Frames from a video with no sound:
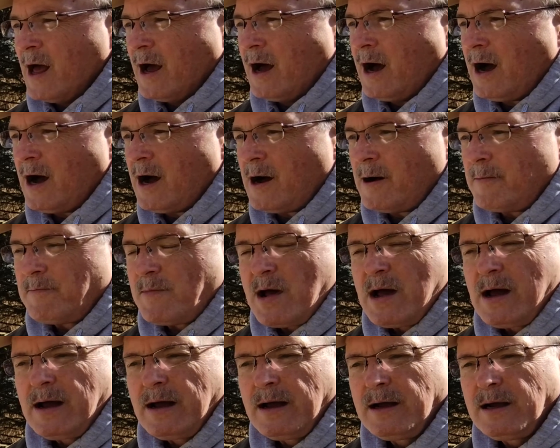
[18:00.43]

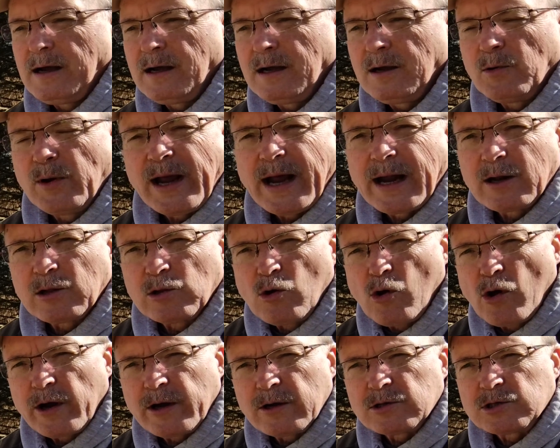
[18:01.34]
We had a
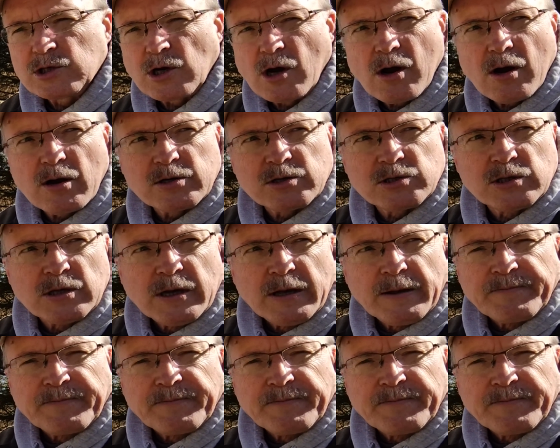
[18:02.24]
lawyer charge,